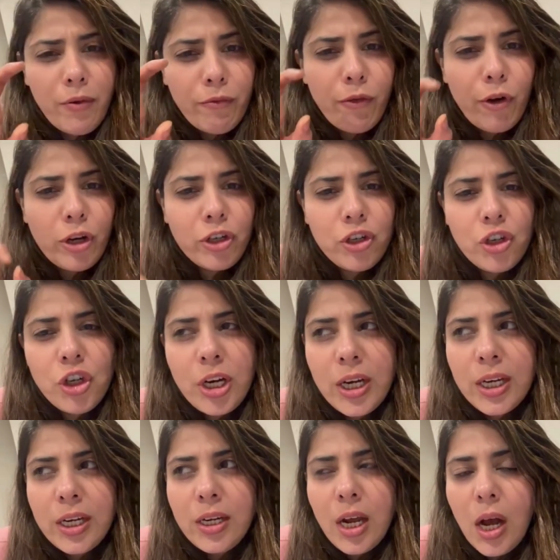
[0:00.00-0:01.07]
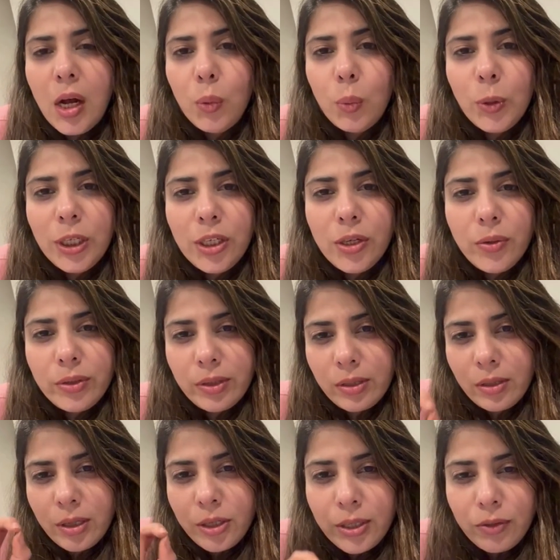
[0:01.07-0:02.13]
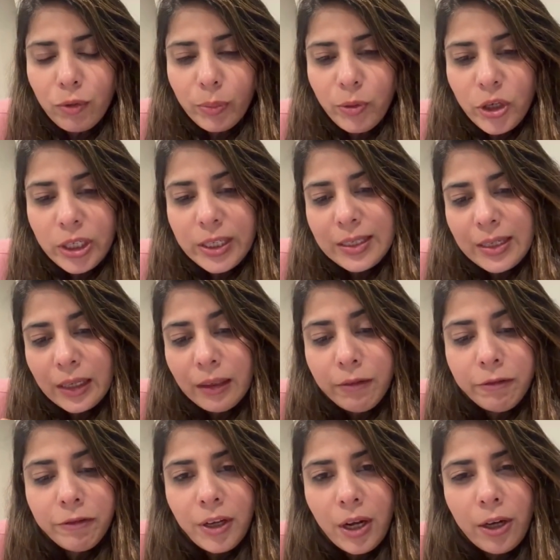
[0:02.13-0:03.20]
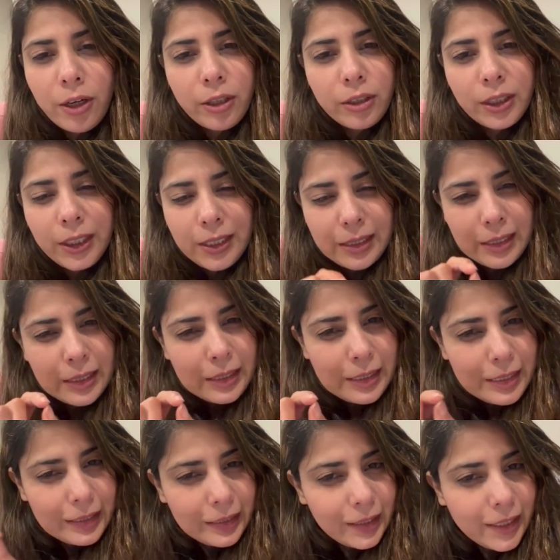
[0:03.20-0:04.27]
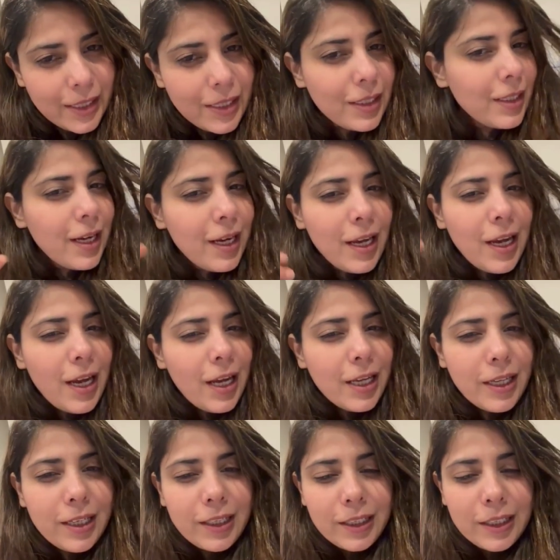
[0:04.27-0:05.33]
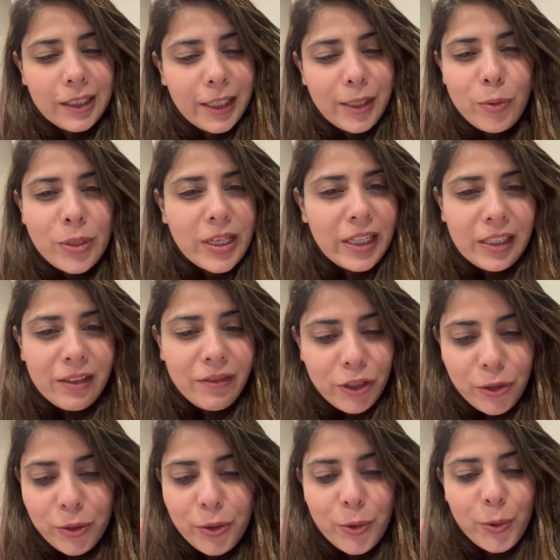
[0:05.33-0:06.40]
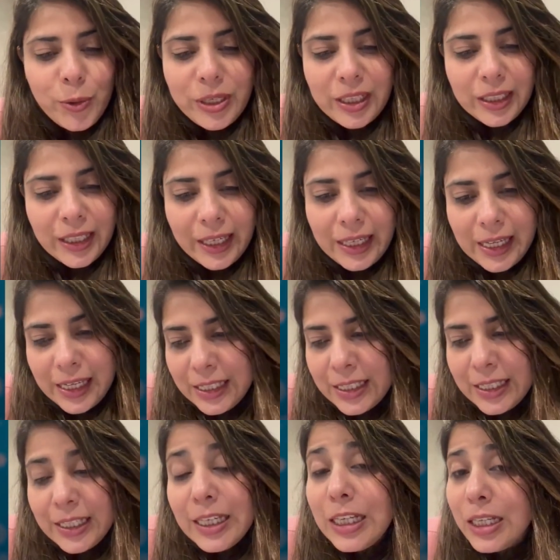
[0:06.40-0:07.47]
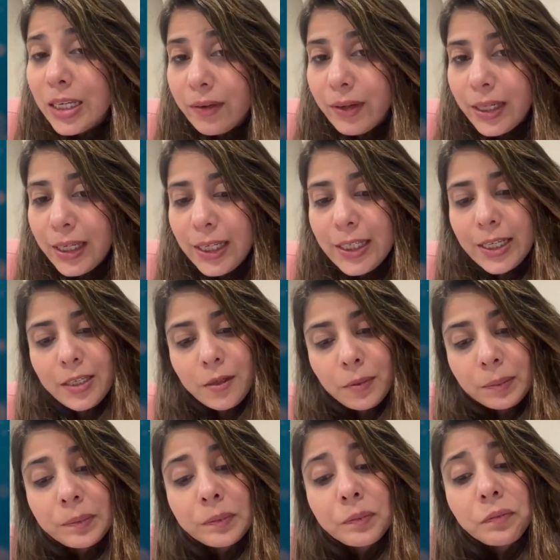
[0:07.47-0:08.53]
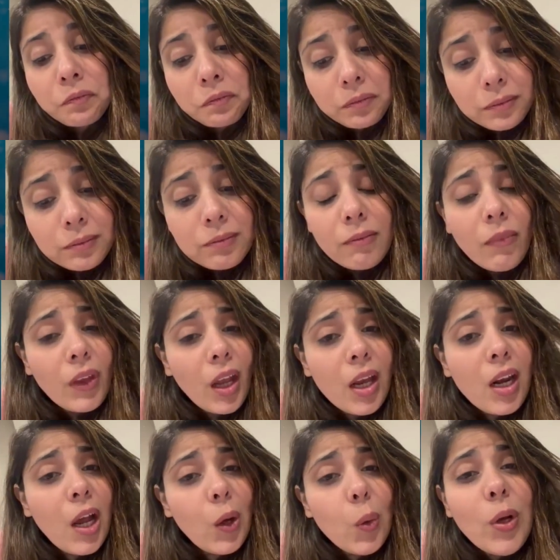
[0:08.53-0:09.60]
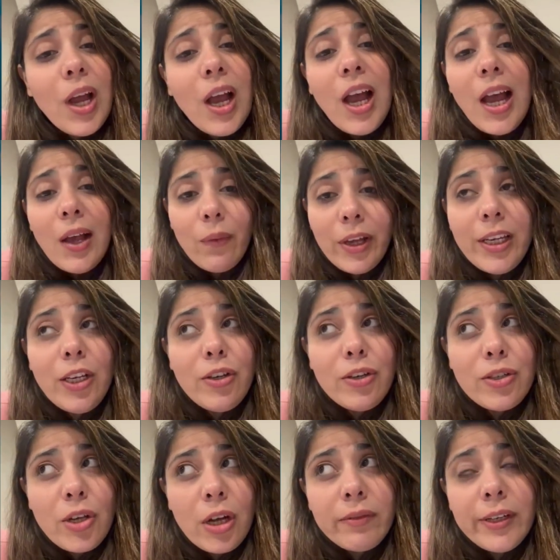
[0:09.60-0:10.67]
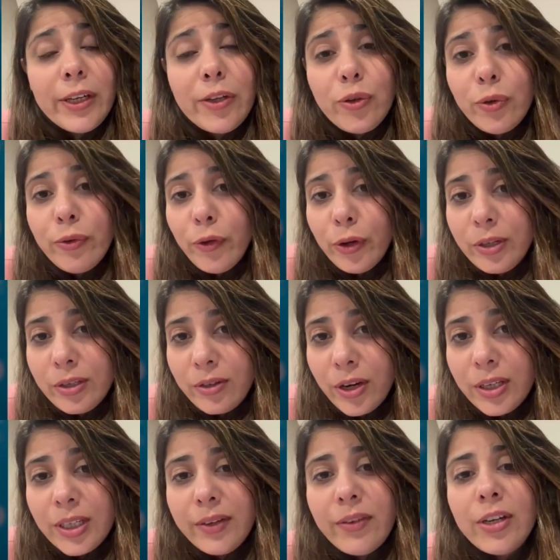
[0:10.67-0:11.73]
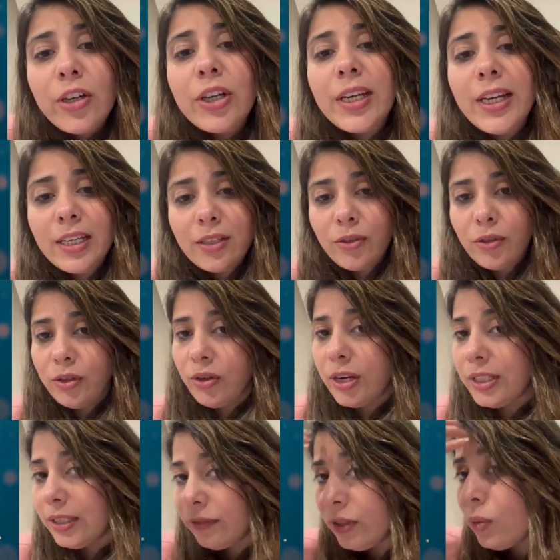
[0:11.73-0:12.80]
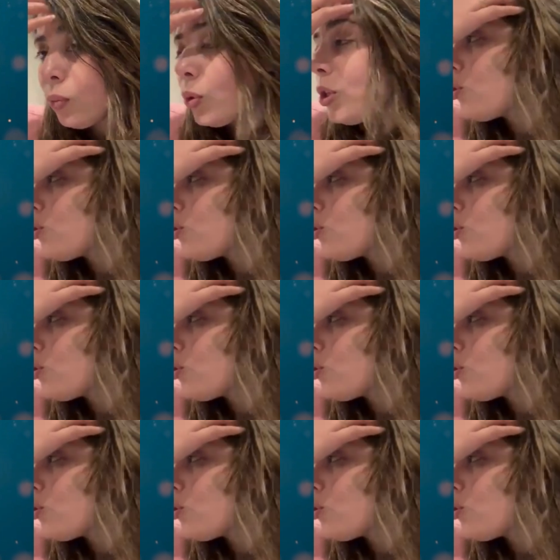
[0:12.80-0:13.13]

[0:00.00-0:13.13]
watch in video's description itself. These little things would elevate your scores in the IELTS reading test. Now, when you're solving true false not given or yes no not given, what